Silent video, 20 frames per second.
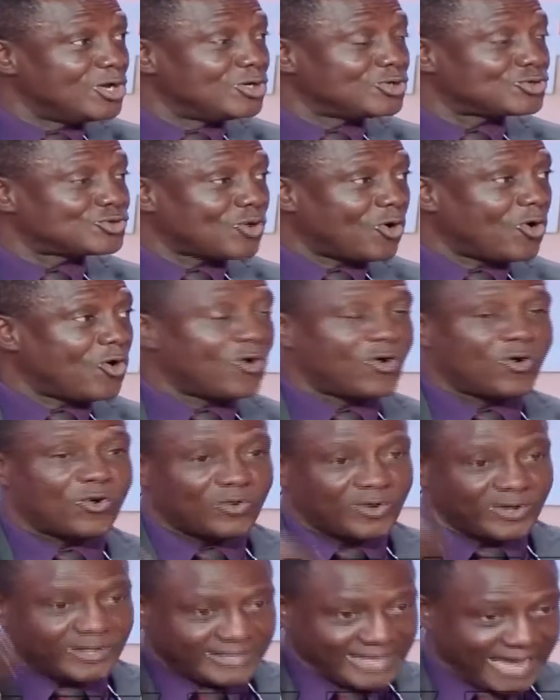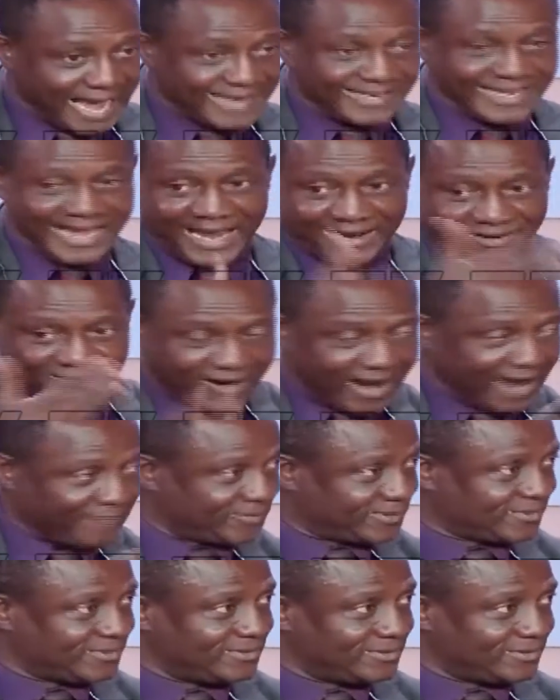So they had
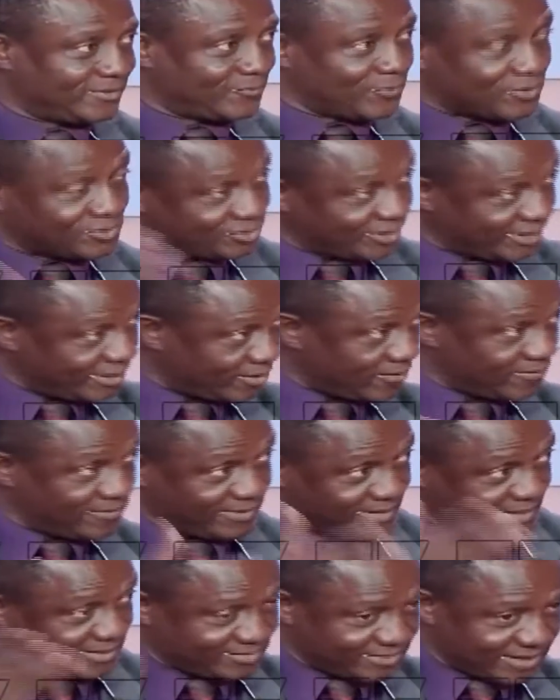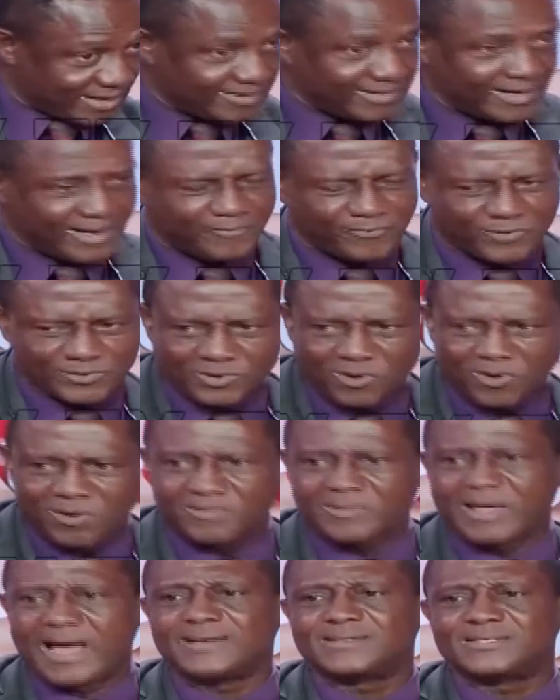aircrafts for training of the Nigerian Air Force,
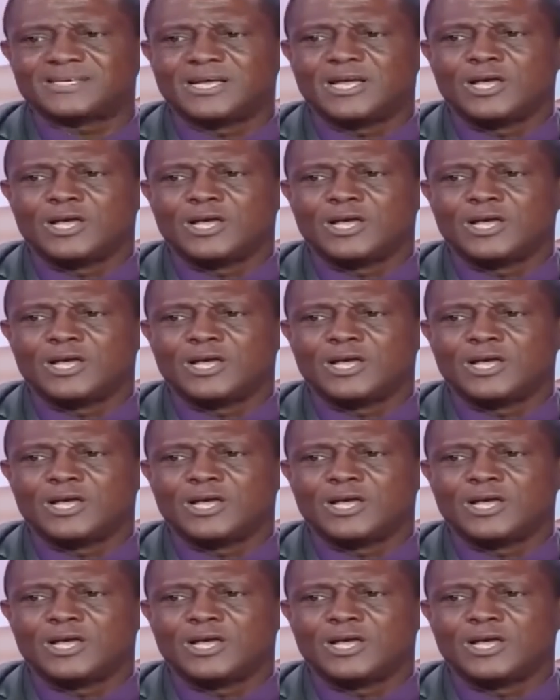all that.